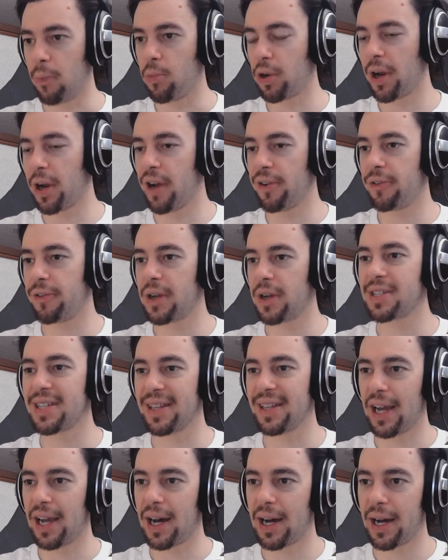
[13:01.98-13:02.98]
more confident
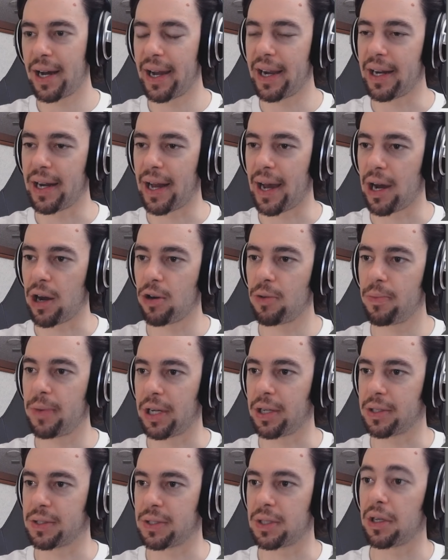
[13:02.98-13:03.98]
in the I now
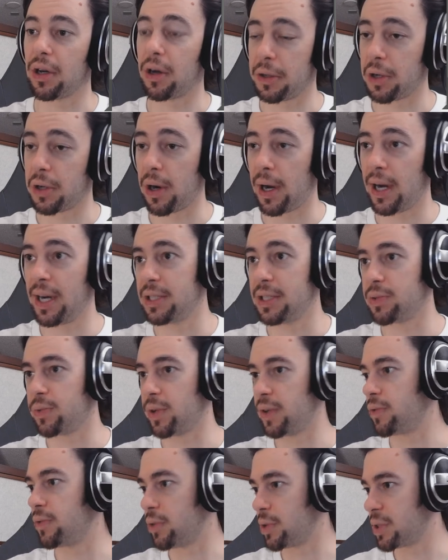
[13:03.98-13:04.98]
because the other I's
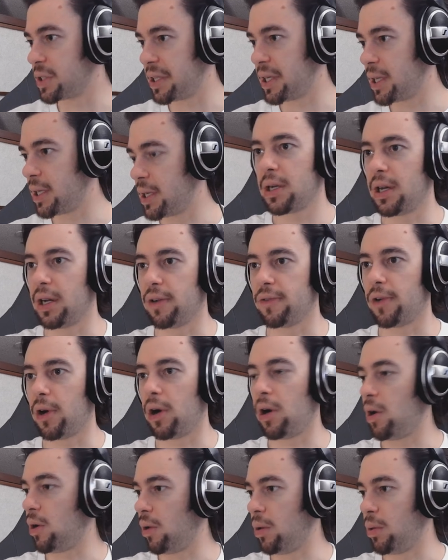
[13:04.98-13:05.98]
we've looked at have
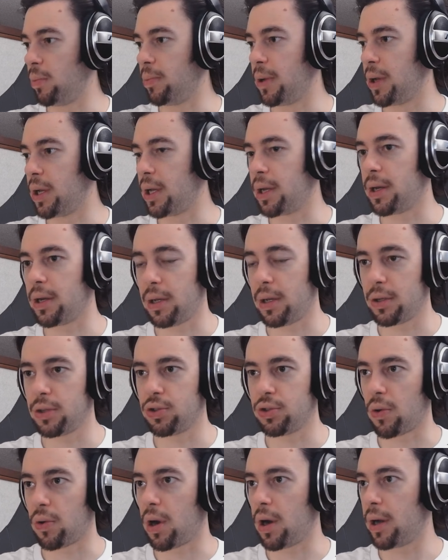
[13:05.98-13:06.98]
all been
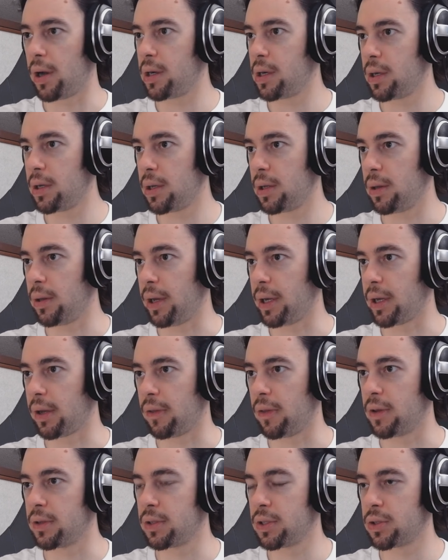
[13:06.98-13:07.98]
drawn like
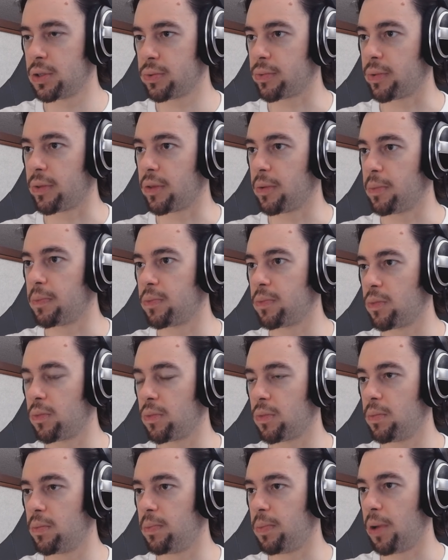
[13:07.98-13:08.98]
this, with the
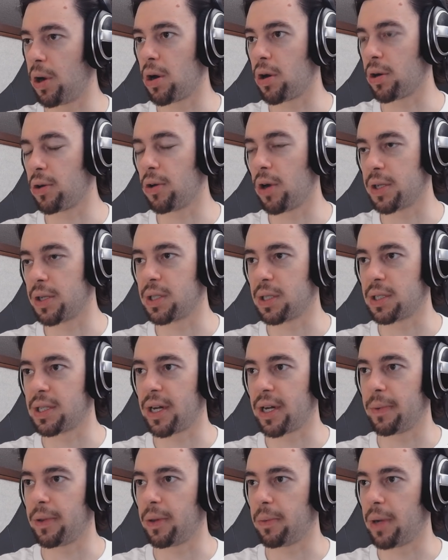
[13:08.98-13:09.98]
bar across the
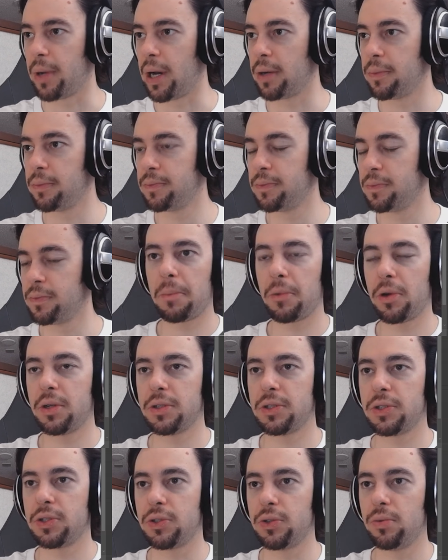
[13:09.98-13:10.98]
top and the bottom. We're going
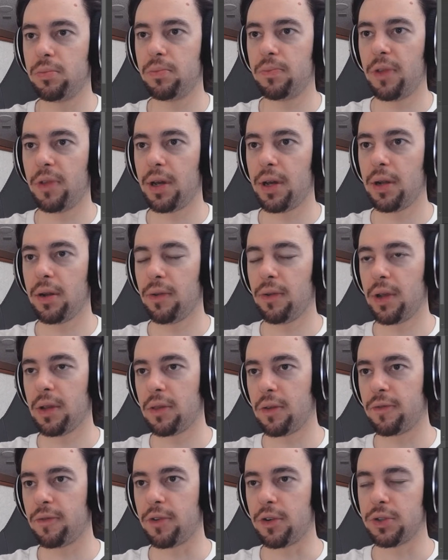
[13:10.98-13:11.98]
to assume then
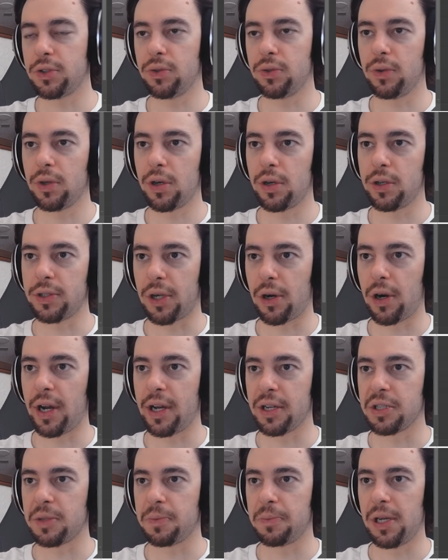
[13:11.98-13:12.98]
that the first 2 letters are
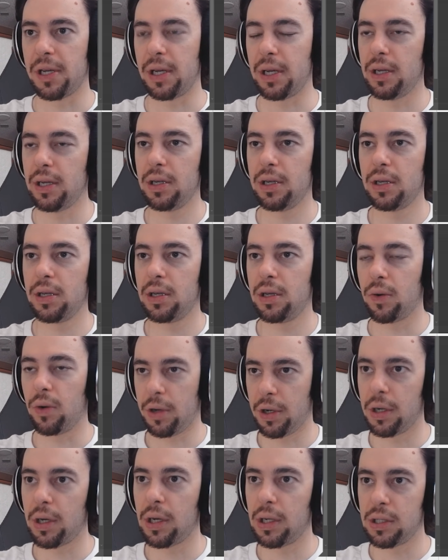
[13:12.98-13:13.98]
SP. We're
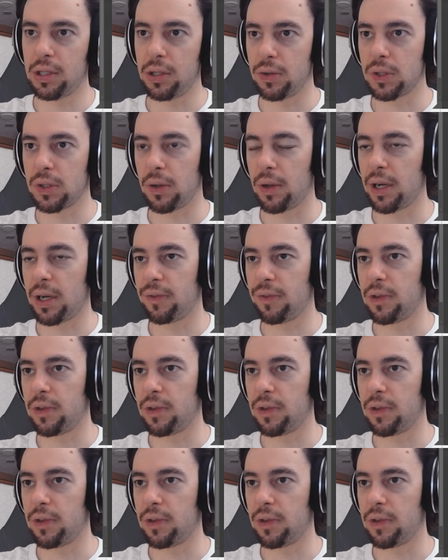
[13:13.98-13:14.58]
going to need to use a lot